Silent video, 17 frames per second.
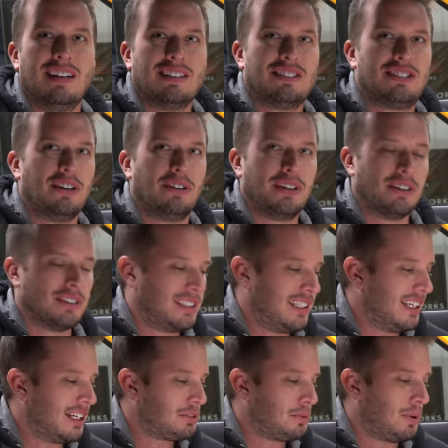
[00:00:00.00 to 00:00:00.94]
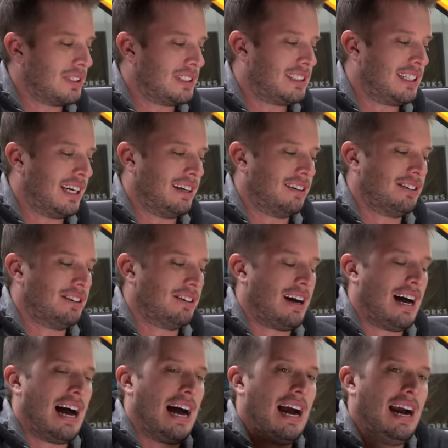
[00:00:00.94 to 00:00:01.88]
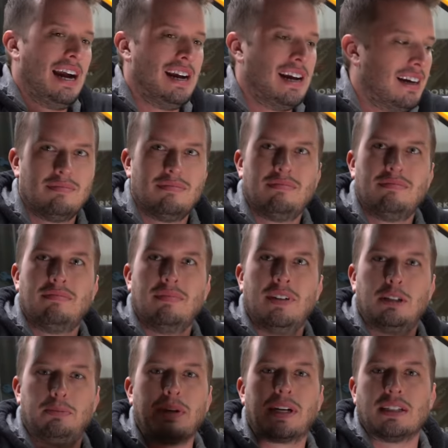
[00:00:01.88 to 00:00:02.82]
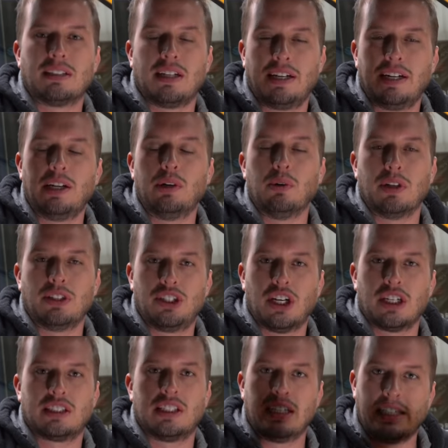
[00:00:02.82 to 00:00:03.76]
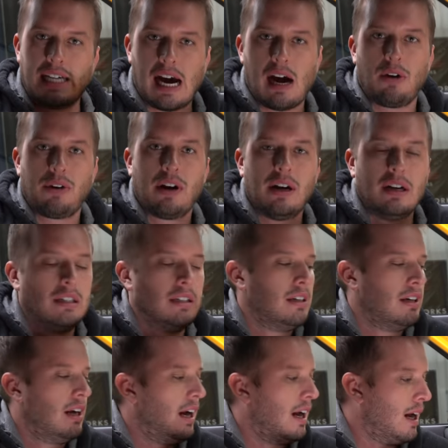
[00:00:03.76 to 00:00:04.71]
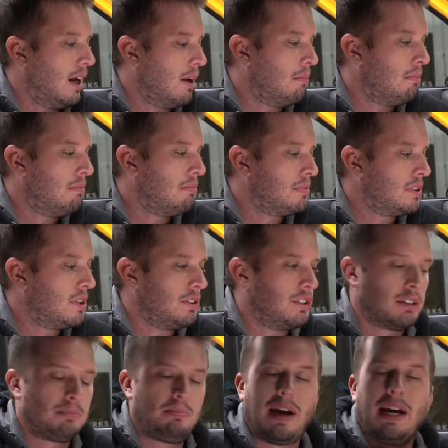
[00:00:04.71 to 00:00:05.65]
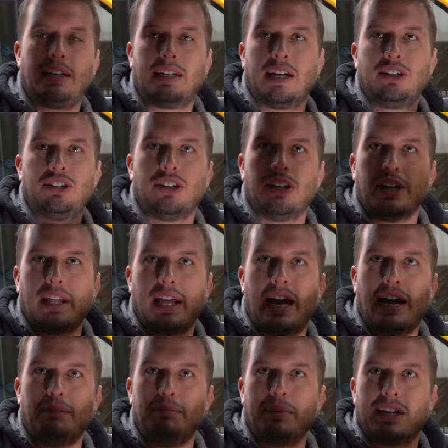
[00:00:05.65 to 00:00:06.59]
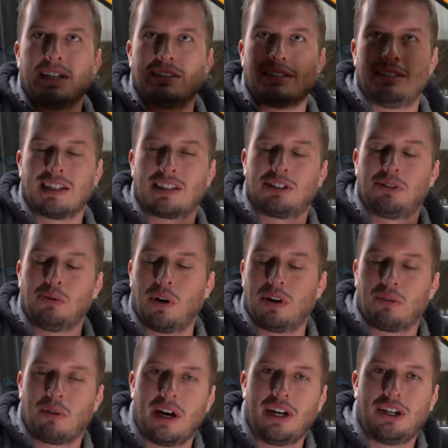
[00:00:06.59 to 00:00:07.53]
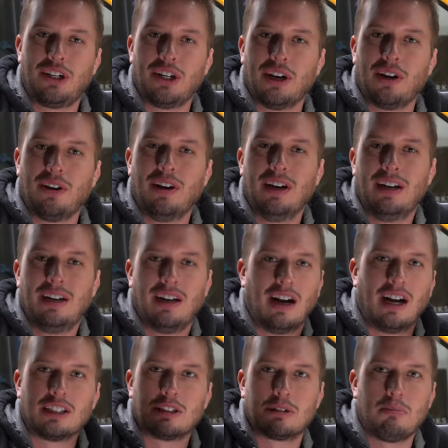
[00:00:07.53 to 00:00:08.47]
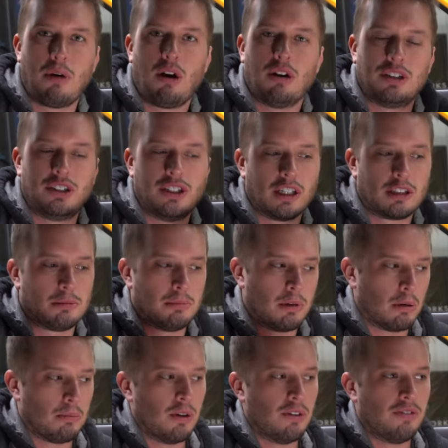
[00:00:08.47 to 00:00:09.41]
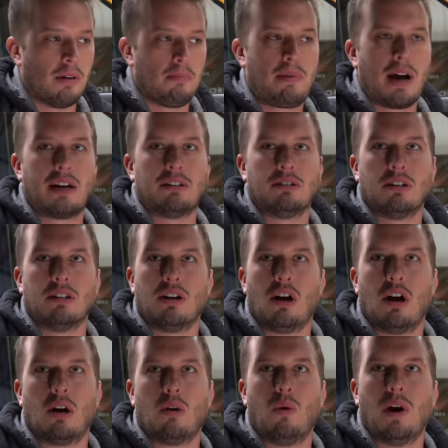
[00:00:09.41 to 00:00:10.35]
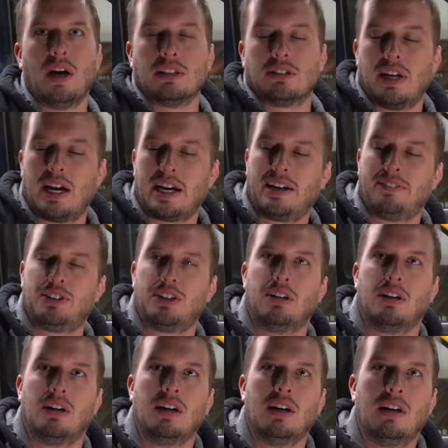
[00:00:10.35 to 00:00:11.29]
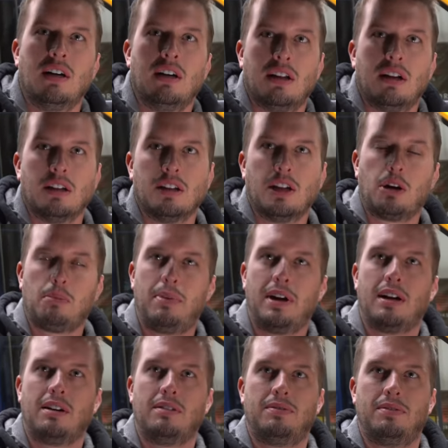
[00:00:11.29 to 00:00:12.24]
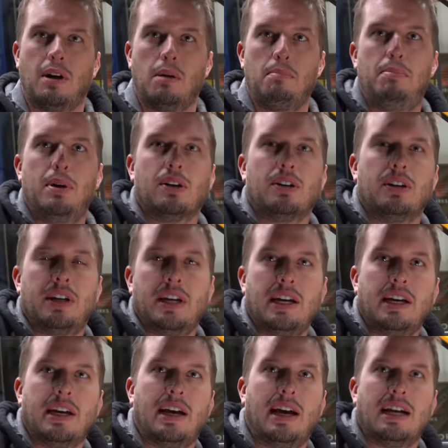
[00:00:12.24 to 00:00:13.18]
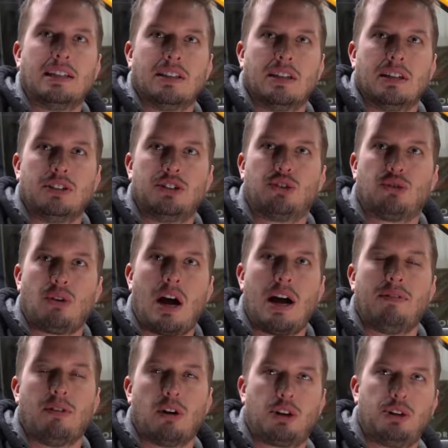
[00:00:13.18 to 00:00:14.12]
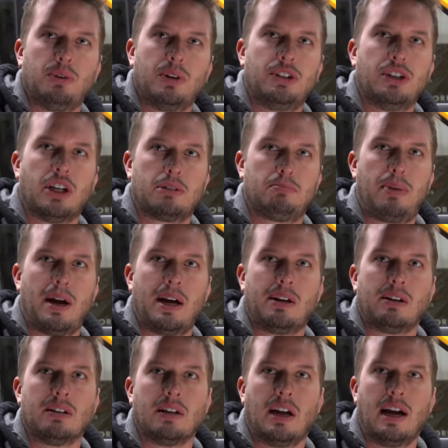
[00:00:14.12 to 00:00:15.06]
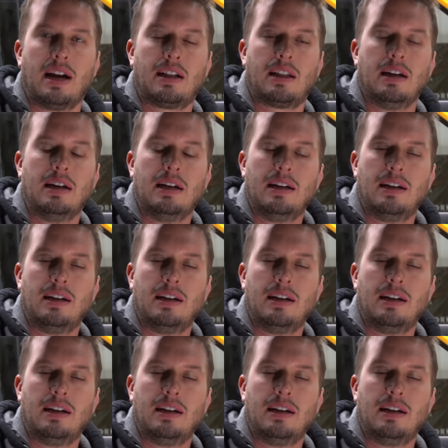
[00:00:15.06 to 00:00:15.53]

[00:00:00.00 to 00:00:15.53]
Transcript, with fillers: So you'll see this one sitting a little high. It's because I need to adjust it down. Um, so just pay attention to that because a six to one ratio, a small adjustment will move the pedal a long way. So that gives you a, a little bit of ability as a driver to adjust pedal length